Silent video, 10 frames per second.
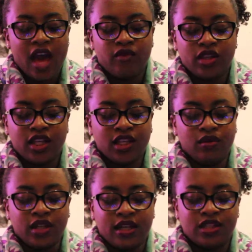Everything you
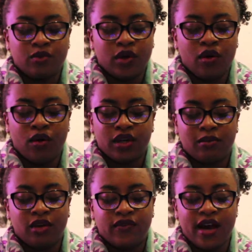need to be whole
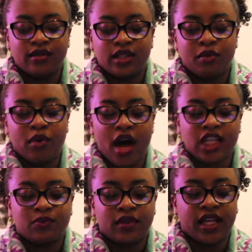can be found in a
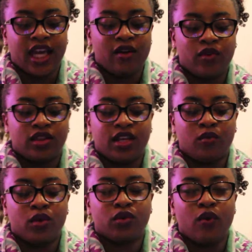box, but like
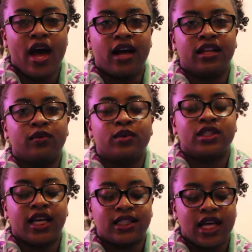everything worthwhile, it will
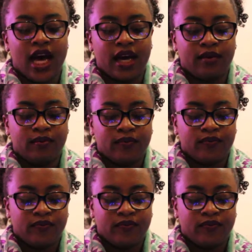take time.